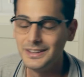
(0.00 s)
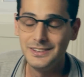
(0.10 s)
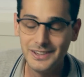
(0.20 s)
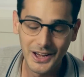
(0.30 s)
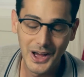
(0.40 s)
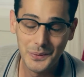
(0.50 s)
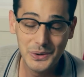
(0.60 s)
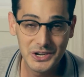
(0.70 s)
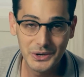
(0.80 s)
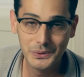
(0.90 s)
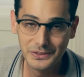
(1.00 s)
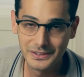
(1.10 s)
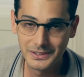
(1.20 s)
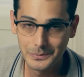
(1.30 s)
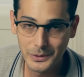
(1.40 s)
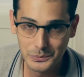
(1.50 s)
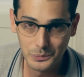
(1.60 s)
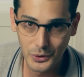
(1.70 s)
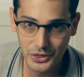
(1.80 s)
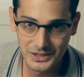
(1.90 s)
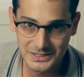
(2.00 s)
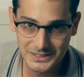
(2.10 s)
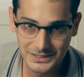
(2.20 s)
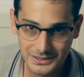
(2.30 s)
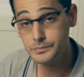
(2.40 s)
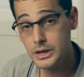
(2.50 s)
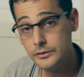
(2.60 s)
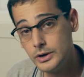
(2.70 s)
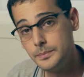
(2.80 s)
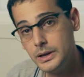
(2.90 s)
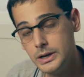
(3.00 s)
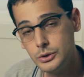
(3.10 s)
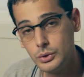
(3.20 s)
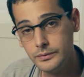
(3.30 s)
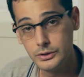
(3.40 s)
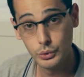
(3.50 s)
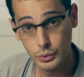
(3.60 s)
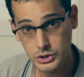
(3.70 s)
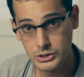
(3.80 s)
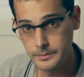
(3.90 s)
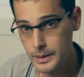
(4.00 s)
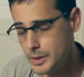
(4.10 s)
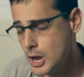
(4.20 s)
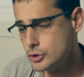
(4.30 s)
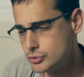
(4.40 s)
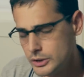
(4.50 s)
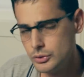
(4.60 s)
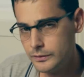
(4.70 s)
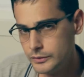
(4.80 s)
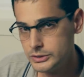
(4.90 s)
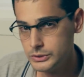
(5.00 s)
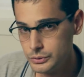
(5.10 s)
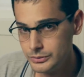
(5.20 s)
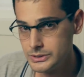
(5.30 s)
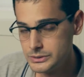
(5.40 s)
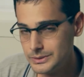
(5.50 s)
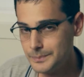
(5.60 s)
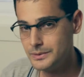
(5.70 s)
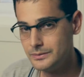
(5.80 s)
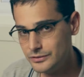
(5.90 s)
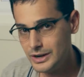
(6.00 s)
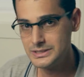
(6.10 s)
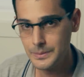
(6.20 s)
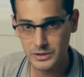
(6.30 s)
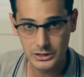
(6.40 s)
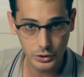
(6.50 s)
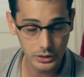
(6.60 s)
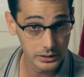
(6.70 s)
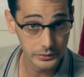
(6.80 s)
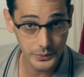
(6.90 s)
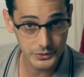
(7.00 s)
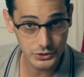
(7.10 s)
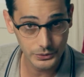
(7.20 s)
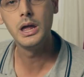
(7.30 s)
Yeah, I wish I could say that about more things here. If you are planning to have a Turkish kebab, try to avoid the tourist trap and find something local around you.